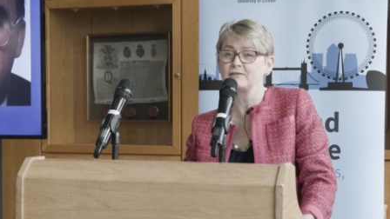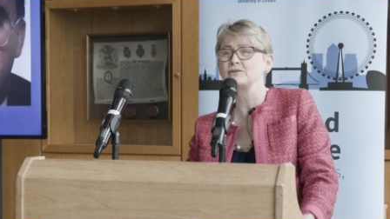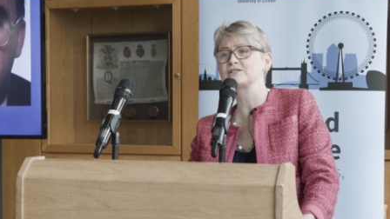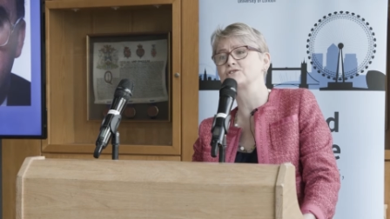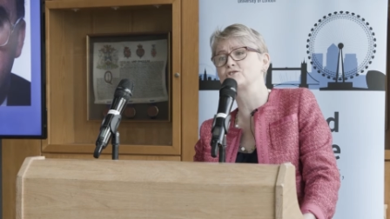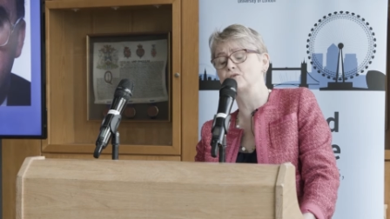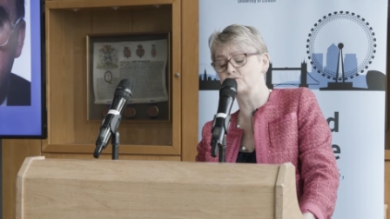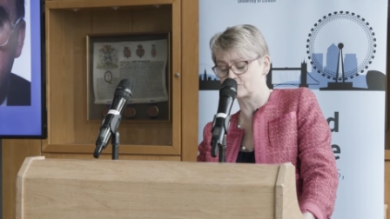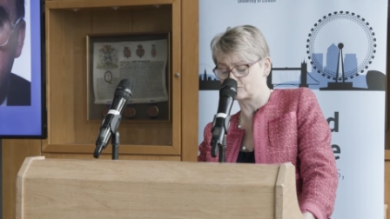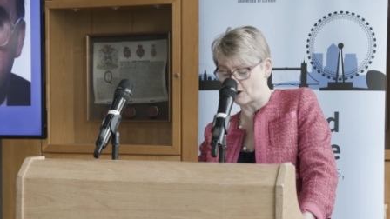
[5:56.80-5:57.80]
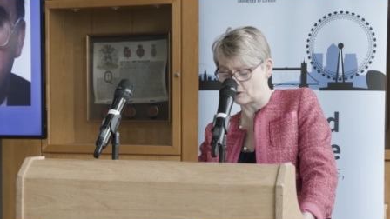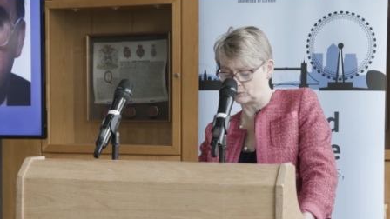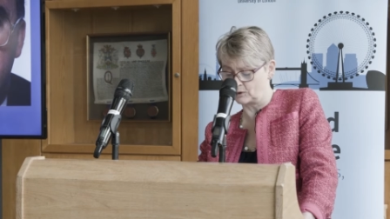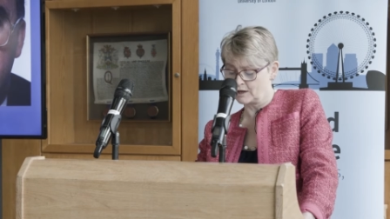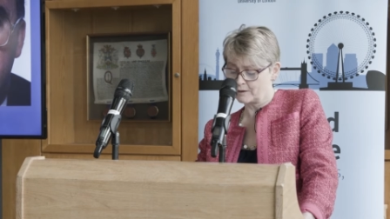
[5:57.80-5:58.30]
my view is that John's
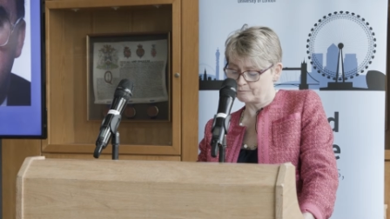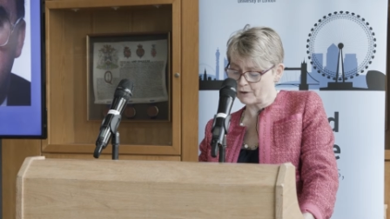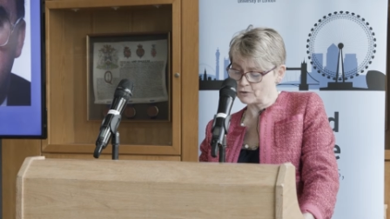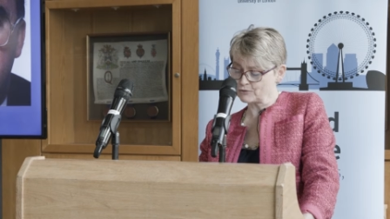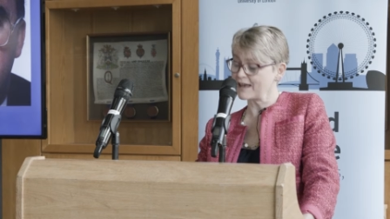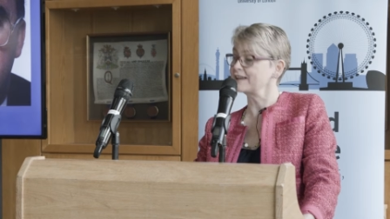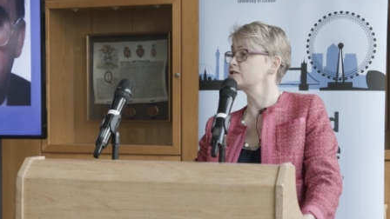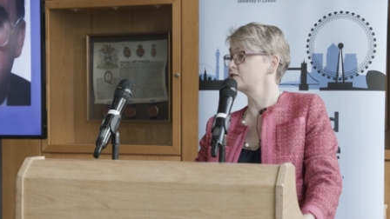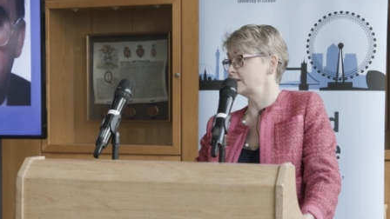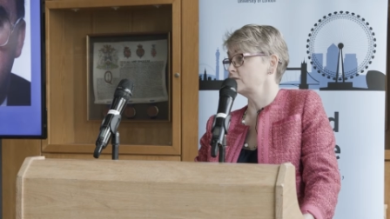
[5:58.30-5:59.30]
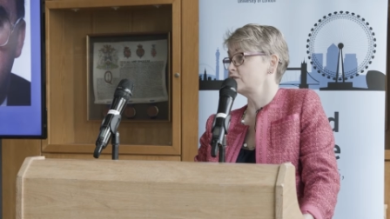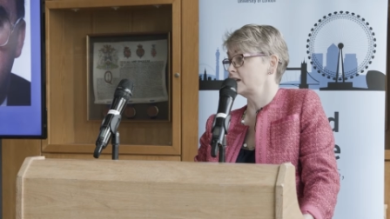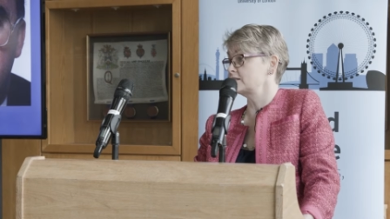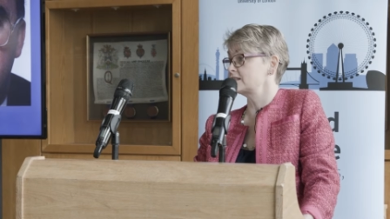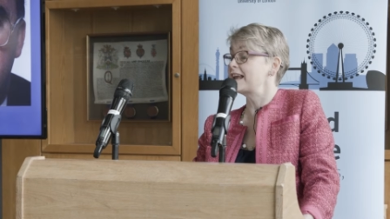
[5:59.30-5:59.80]
role both as Shadow
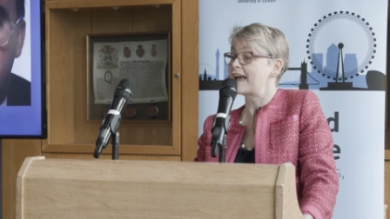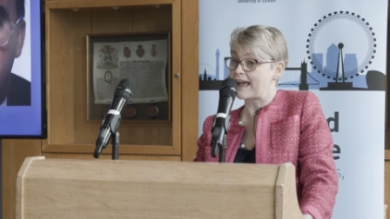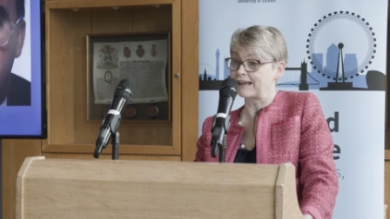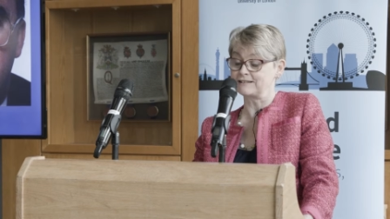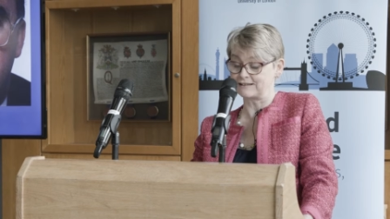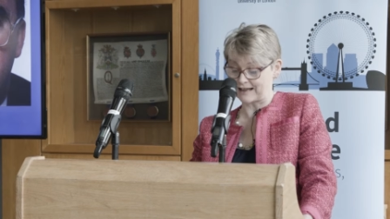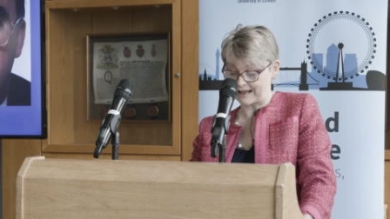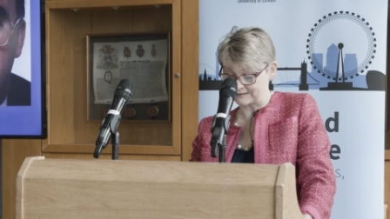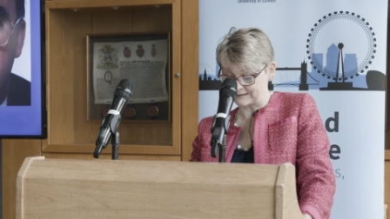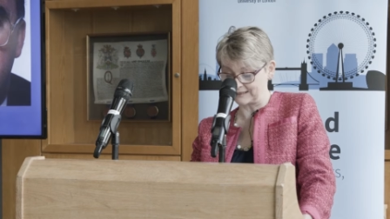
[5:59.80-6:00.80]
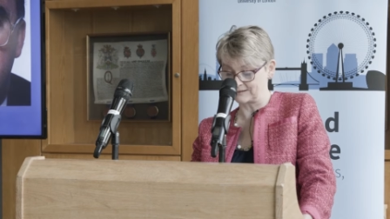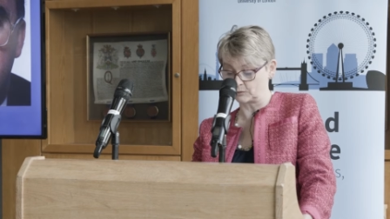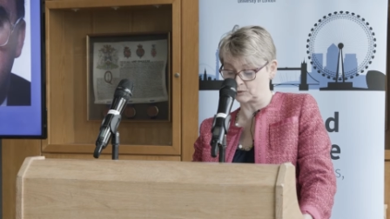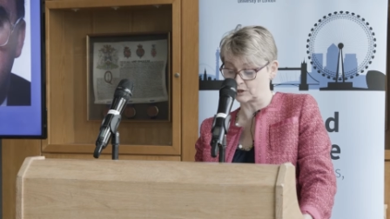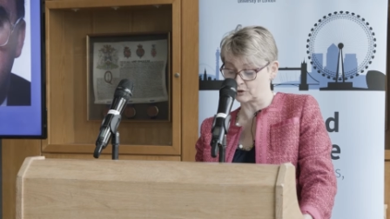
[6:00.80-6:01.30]
Chancellor and as
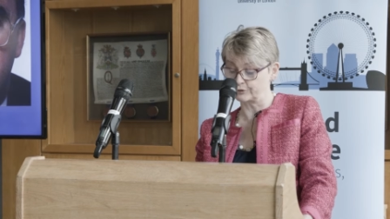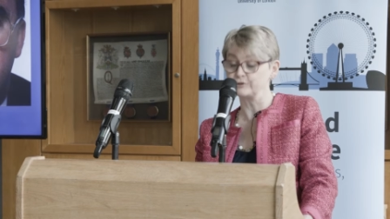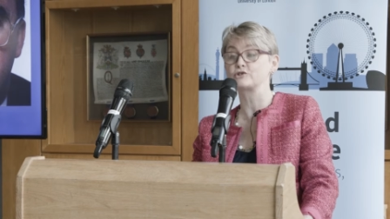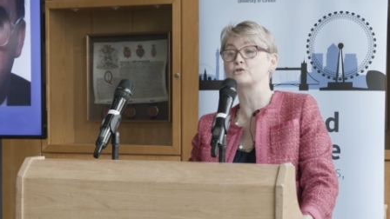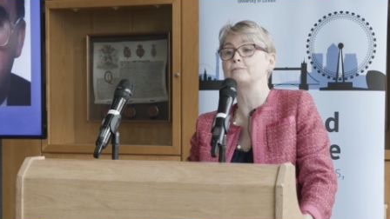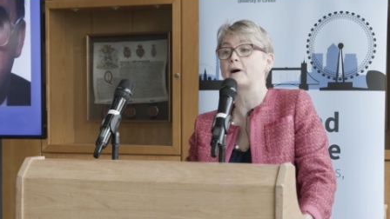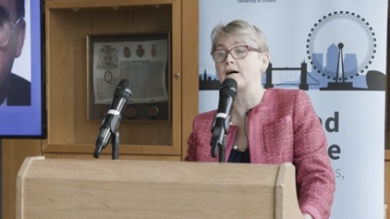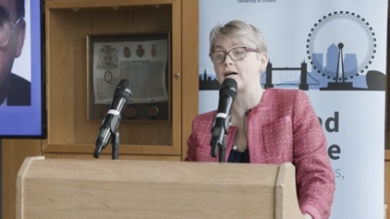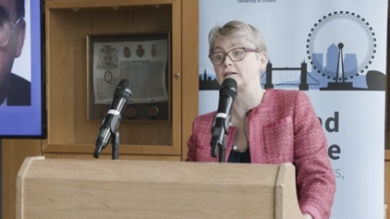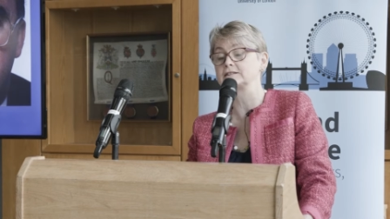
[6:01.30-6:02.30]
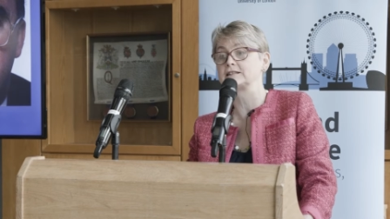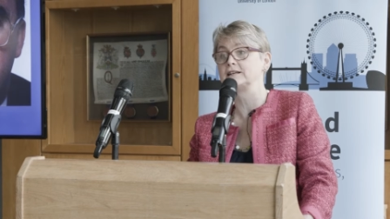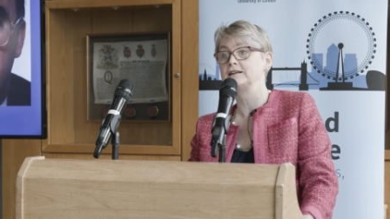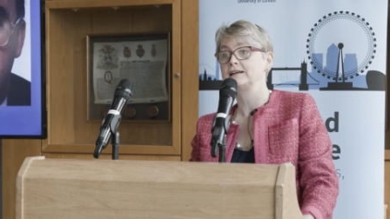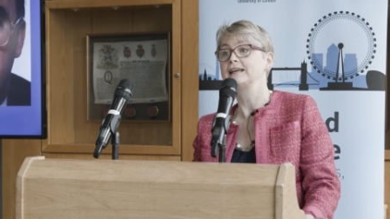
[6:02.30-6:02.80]
leader, was a crucial part
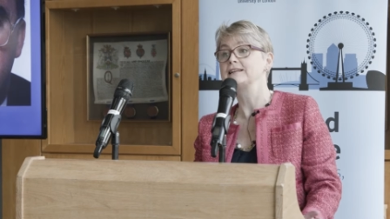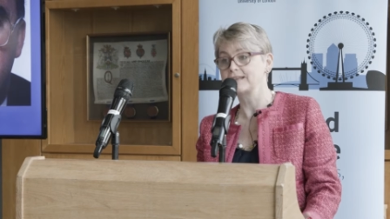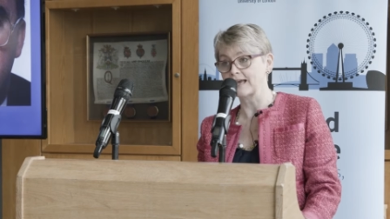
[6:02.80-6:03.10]
in